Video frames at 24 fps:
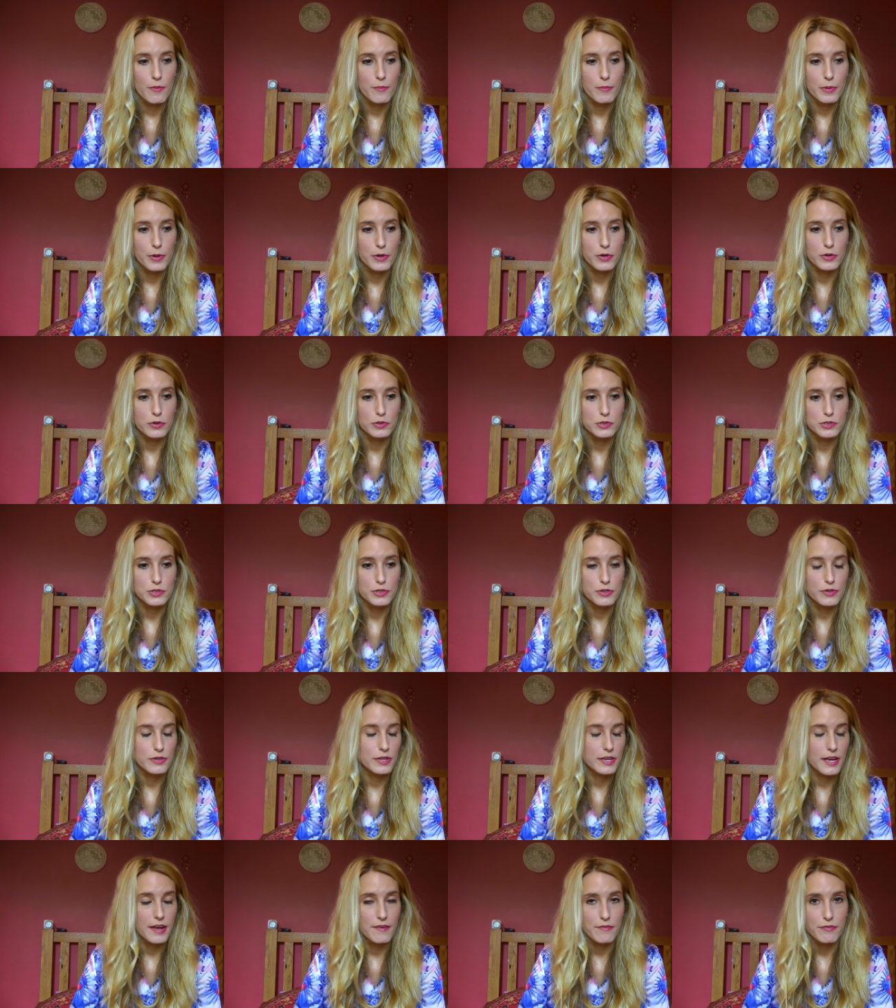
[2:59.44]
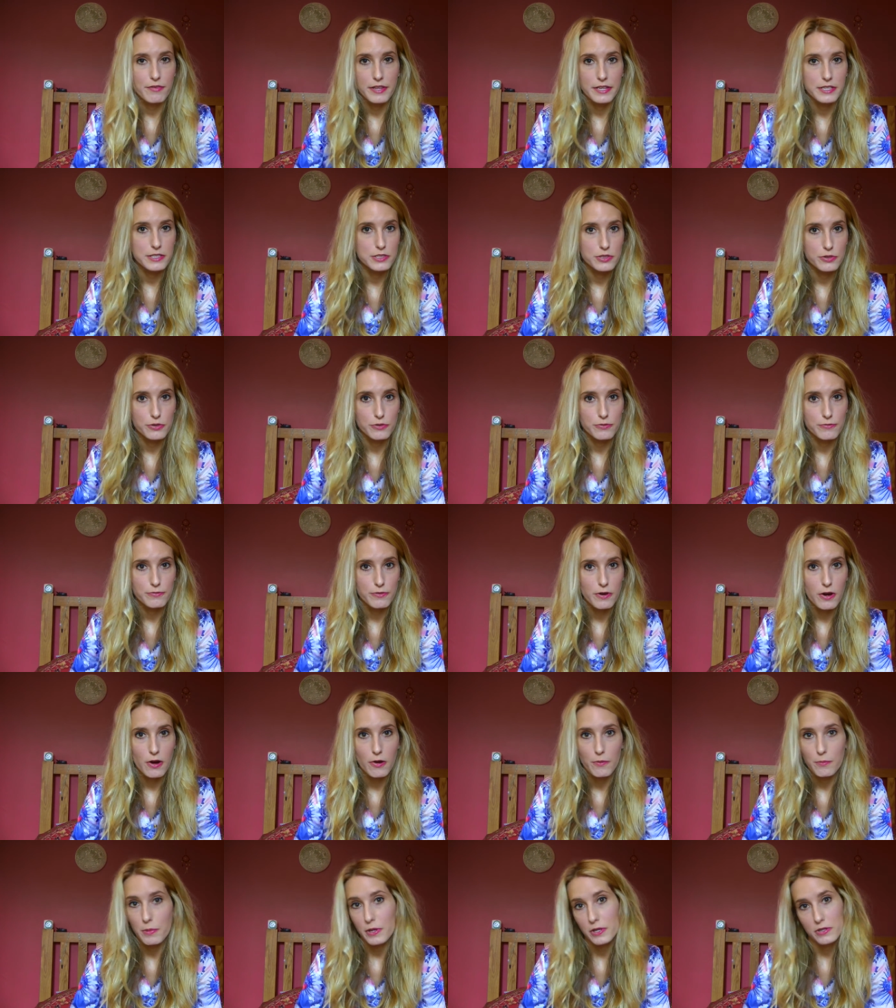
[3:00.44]
because you think everything's your
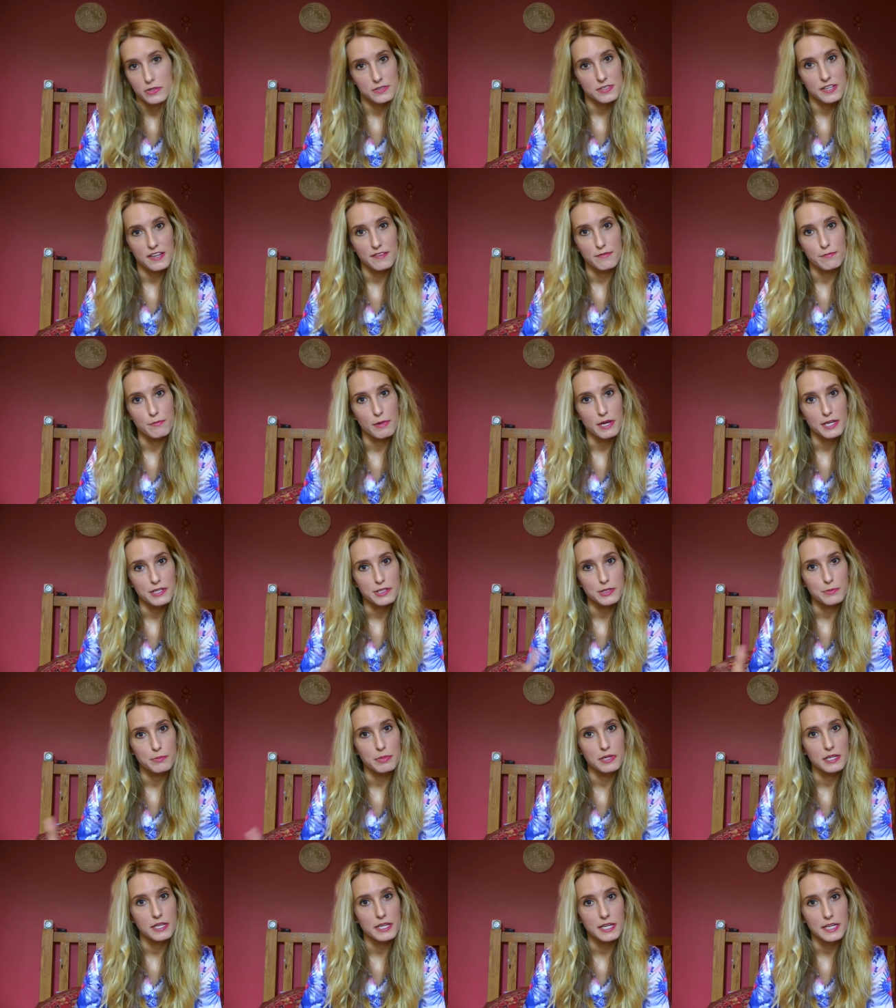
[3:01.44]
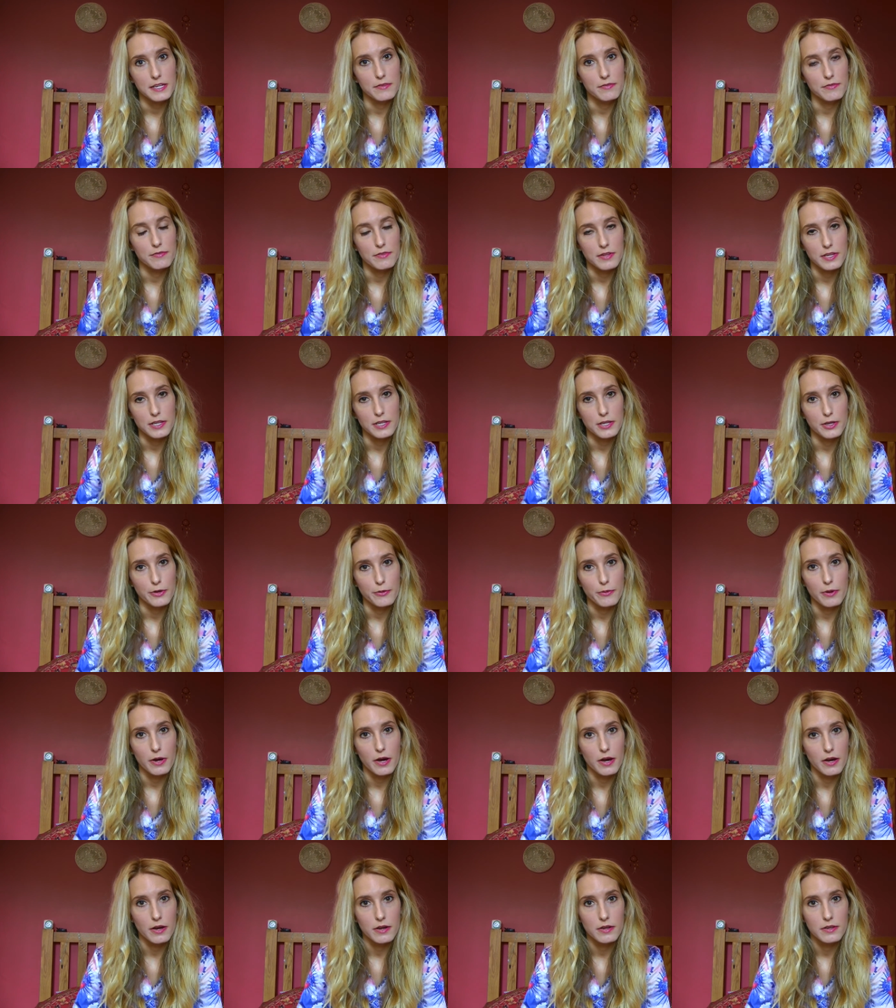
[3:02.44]
fault, because they've made you believe that you
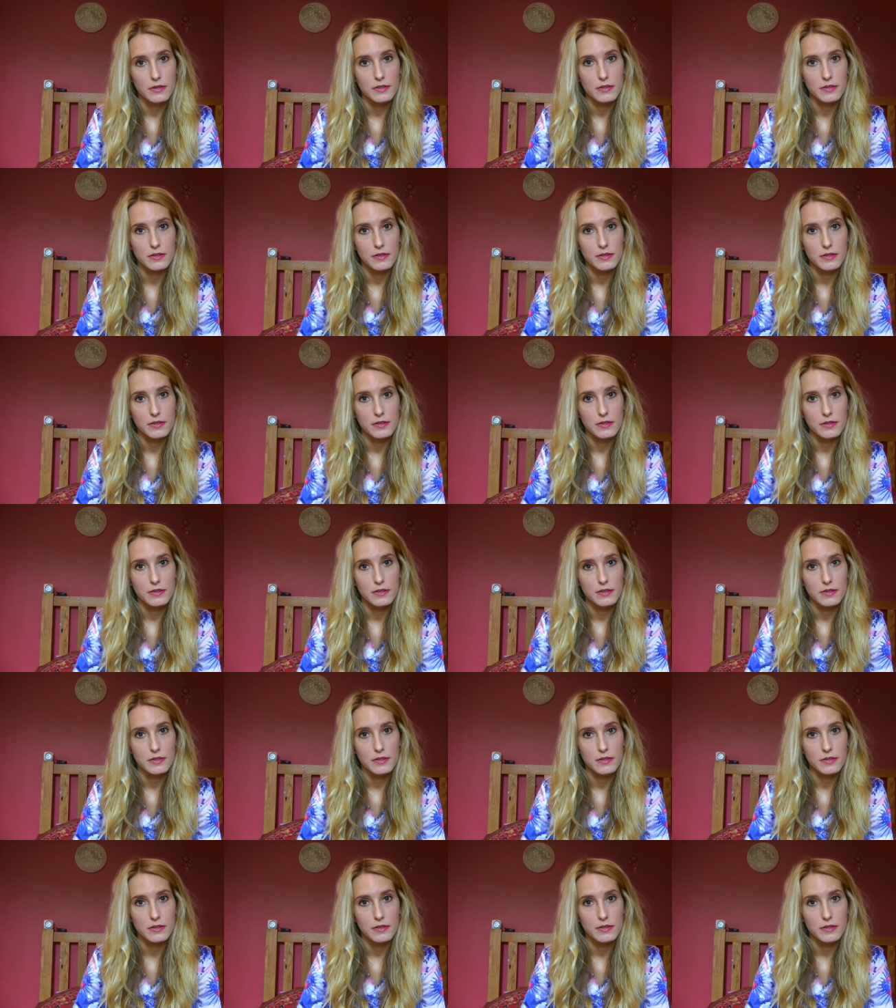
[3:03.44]
are